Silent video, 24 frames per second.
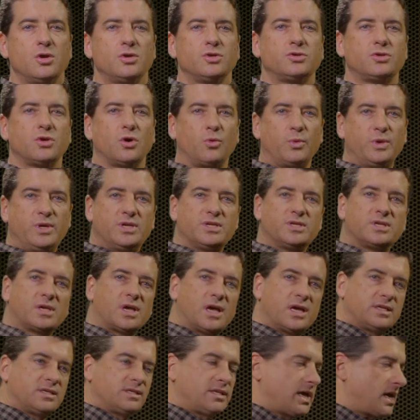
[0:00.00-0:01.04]
So we
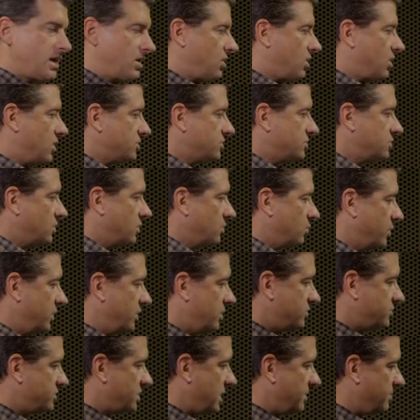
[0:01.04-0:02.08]
discussed that also in
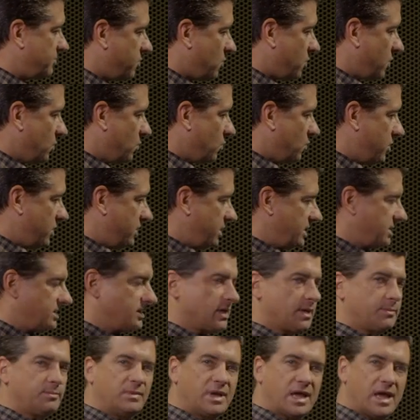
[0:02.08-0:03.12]
Windows 8.1,
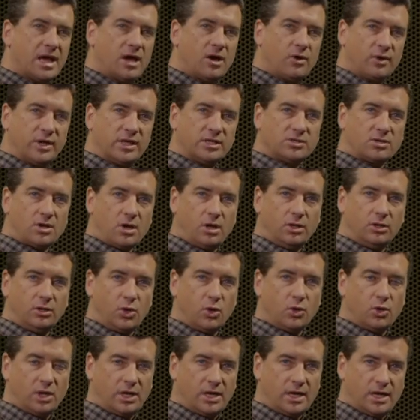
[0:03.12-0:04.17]
except now it's all
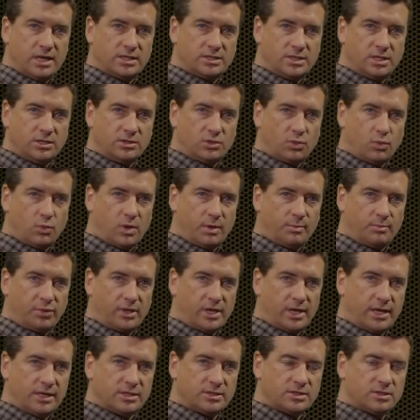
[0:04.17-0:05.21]
localized into one
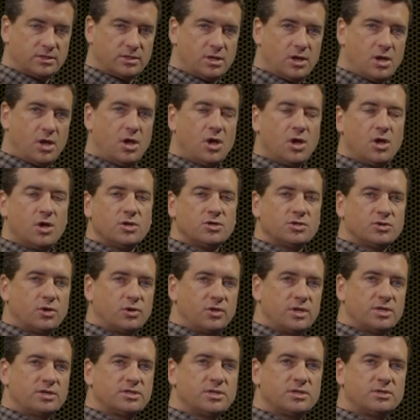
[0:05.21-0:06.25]
place. So
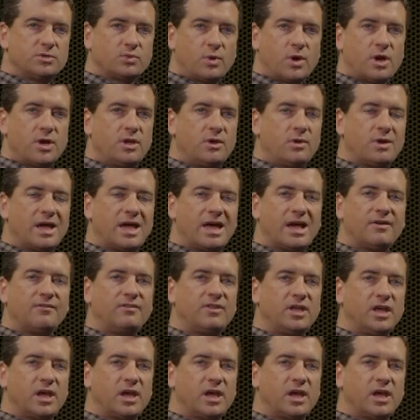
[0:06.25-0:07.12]
this is where you have